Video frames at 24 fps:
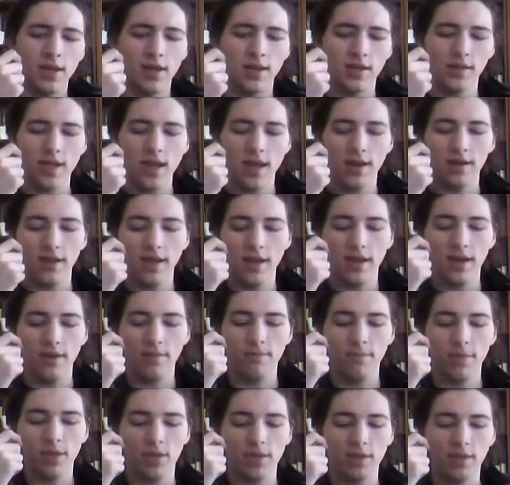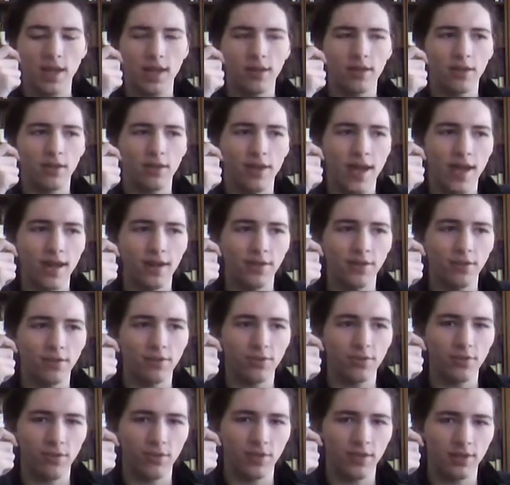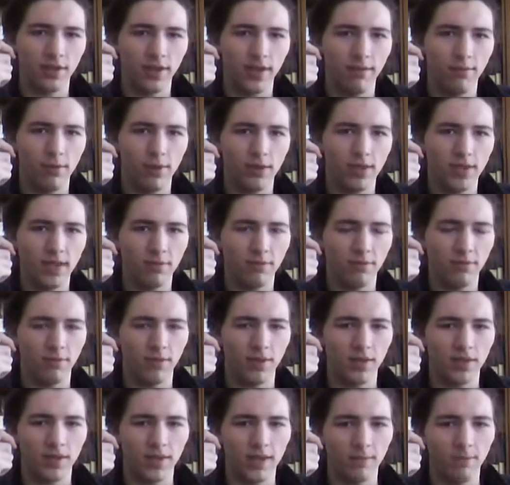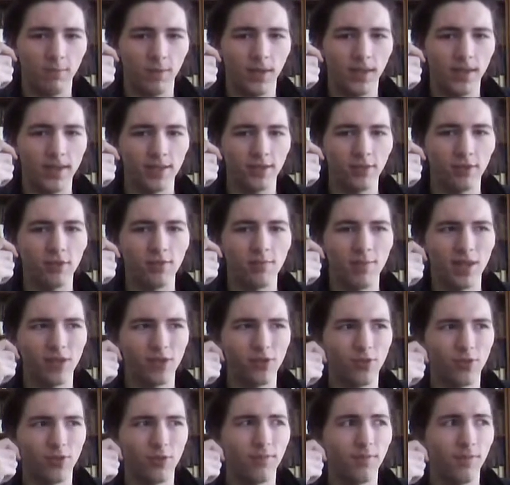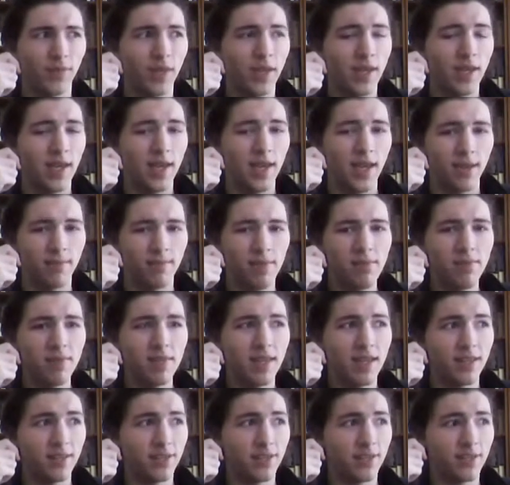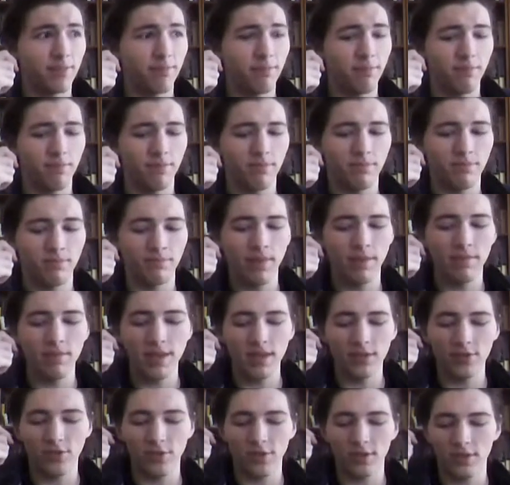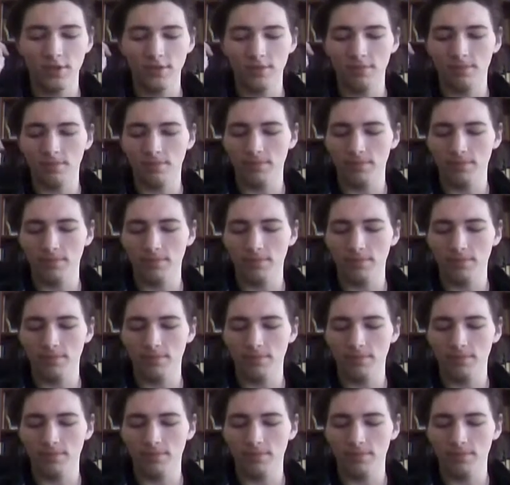A lot of their attitudes towards slavery seem really two-dimensional, and maybe that's just